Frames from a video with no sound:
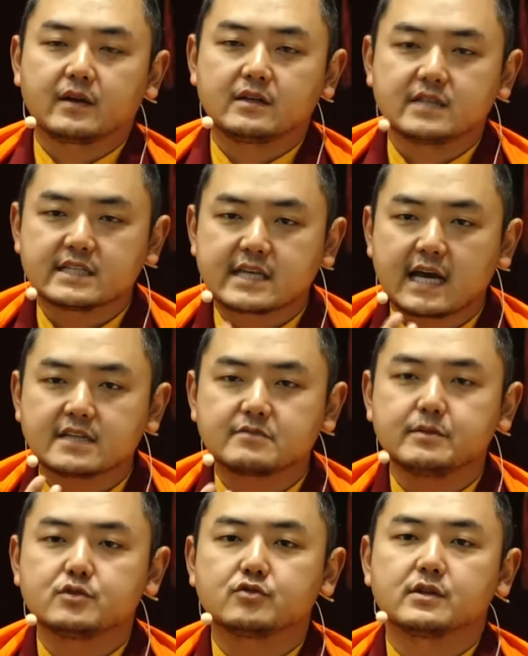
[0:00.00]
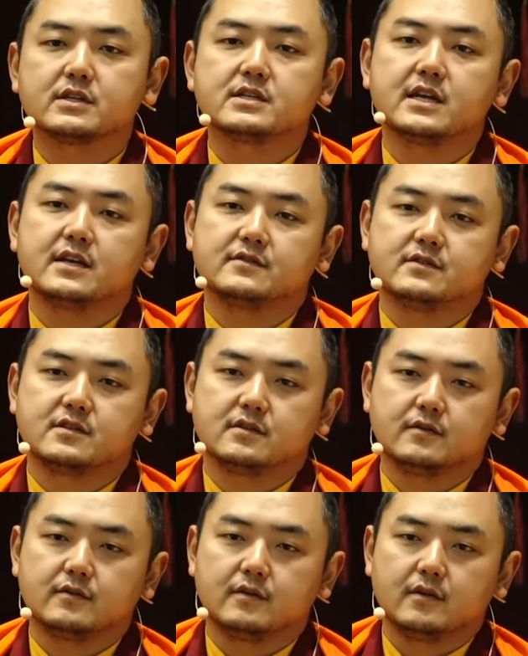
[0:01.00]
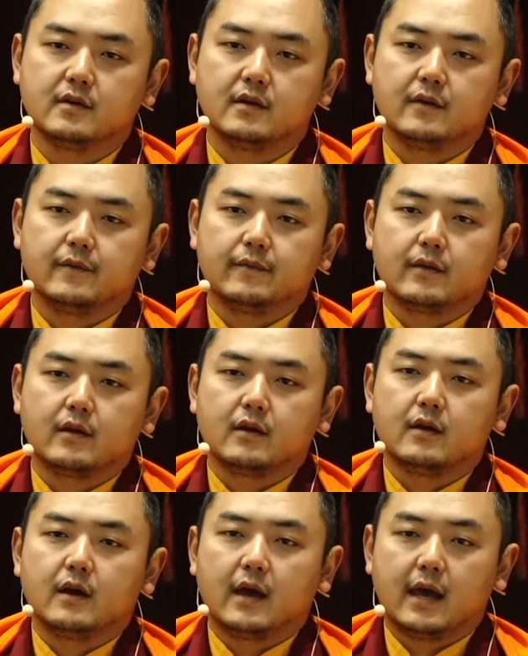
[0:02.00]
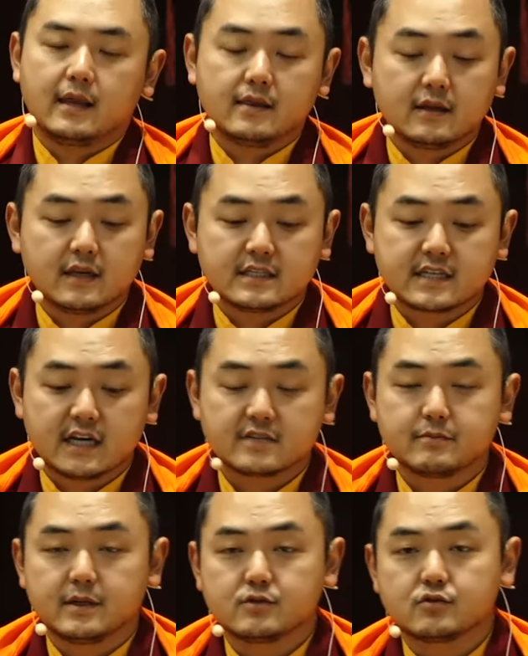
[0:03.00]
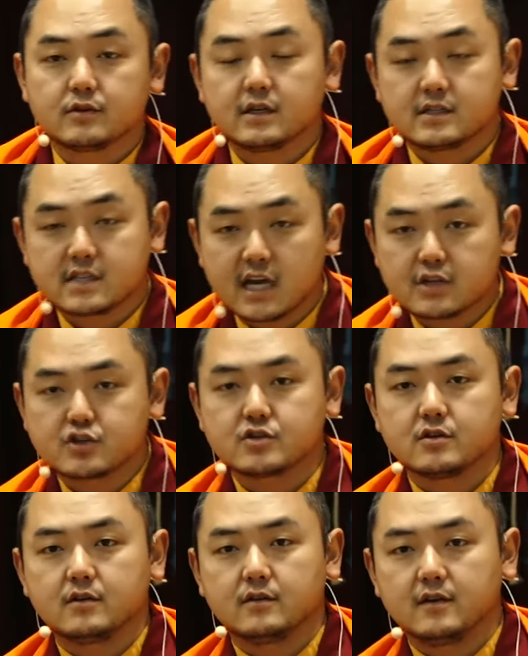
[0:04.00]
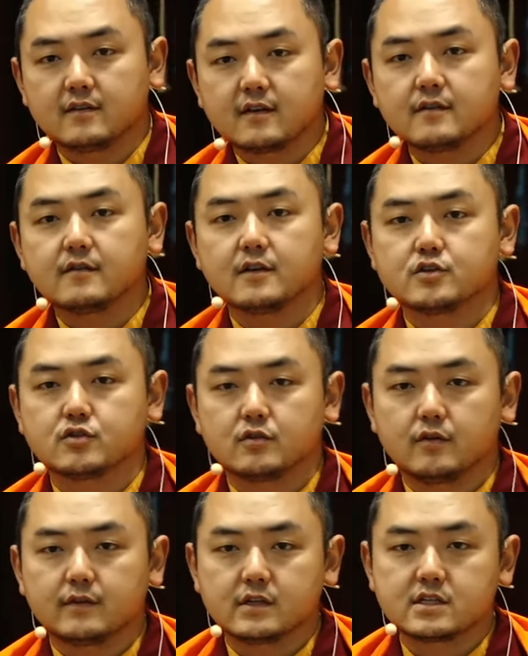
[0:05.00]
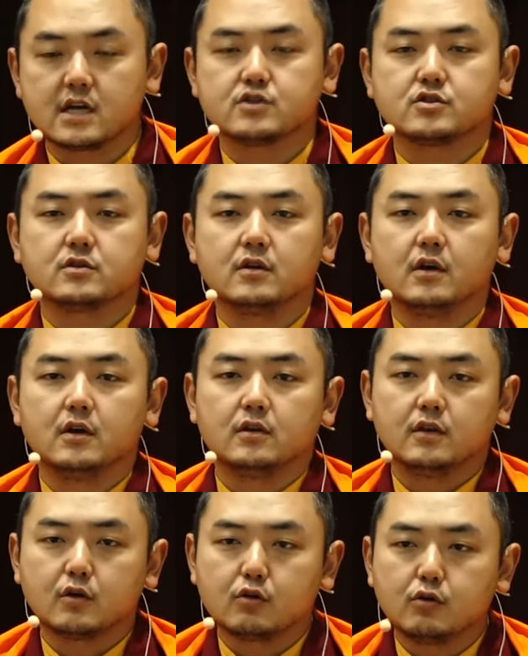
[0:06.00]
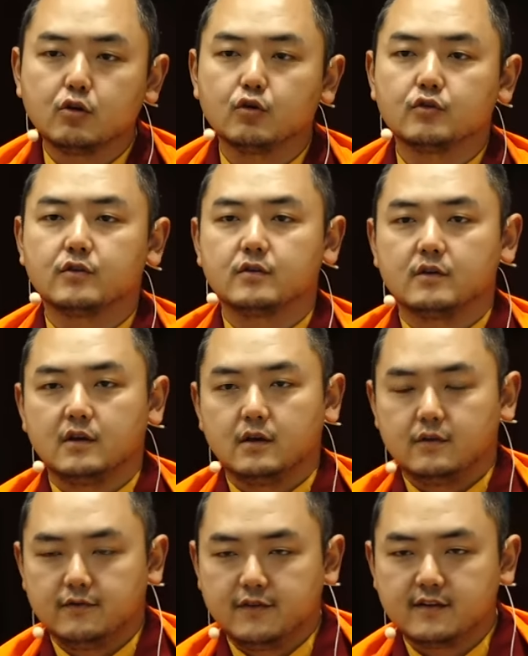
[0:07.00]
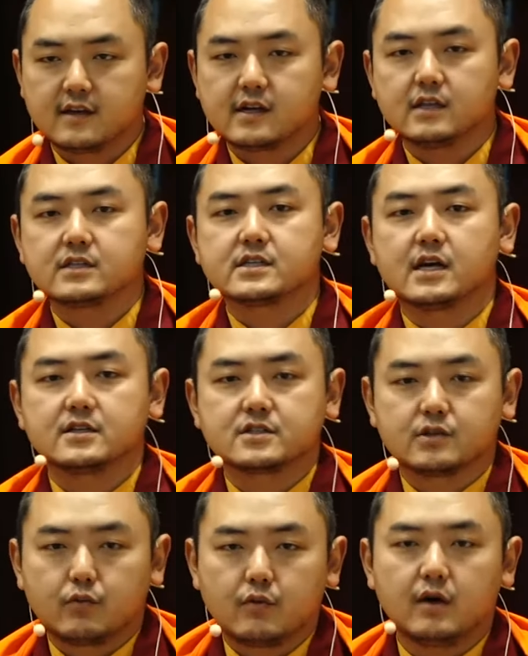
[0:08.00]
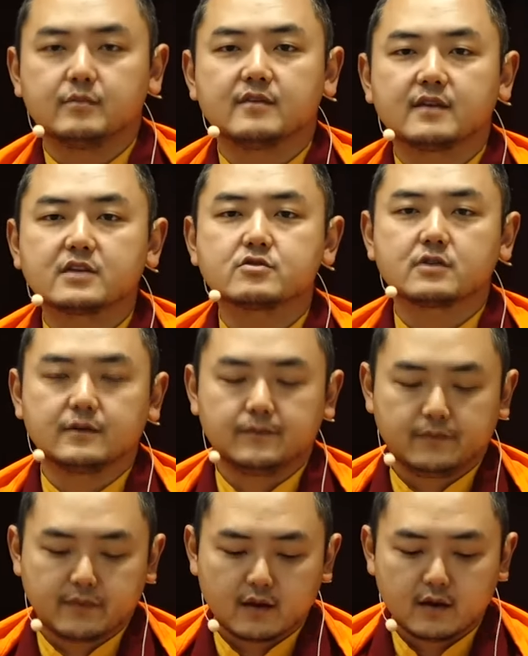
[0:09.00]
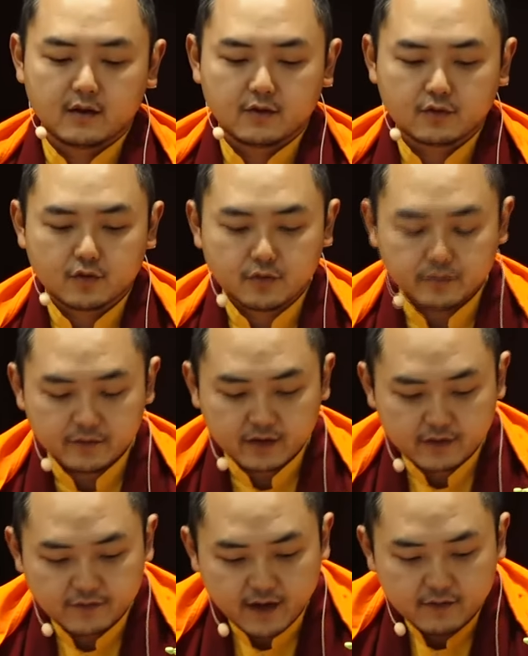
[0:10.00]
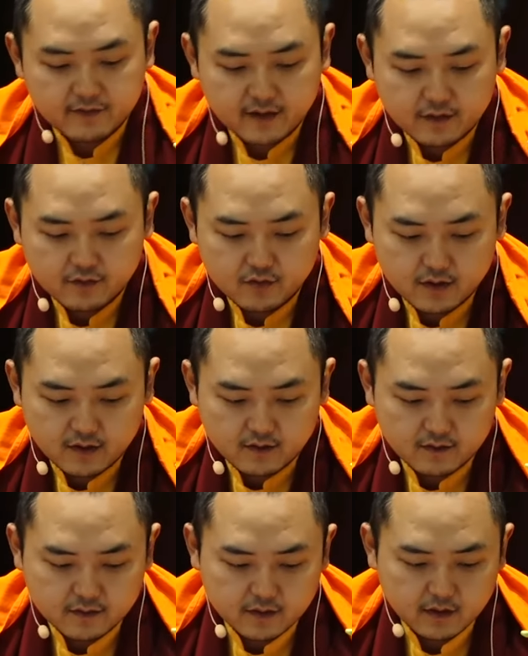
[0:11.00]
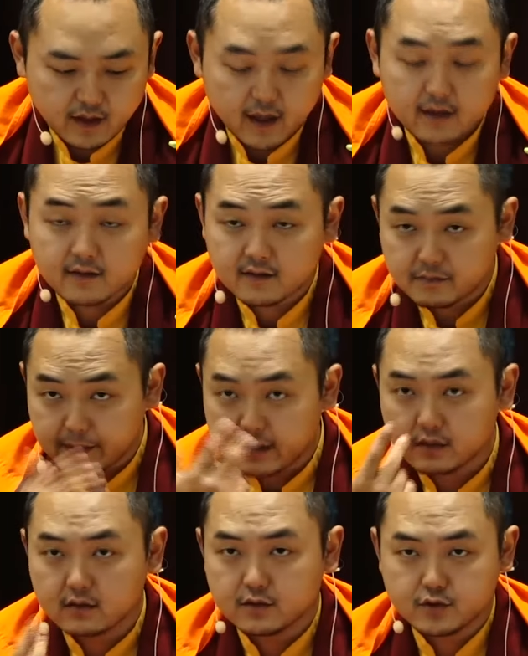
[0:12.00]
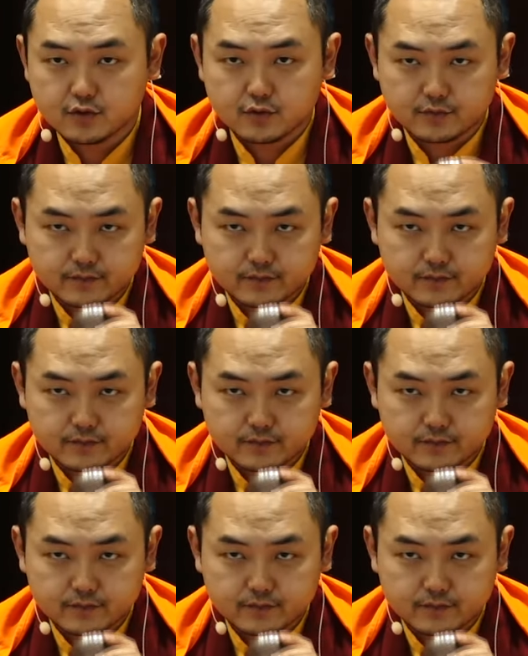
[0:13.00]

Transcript: The attachment to the taste. And then attachment to the touch, the sensation of the touch, the cloth, physical touch, the warmth, etc. So the five sensories and the smell too.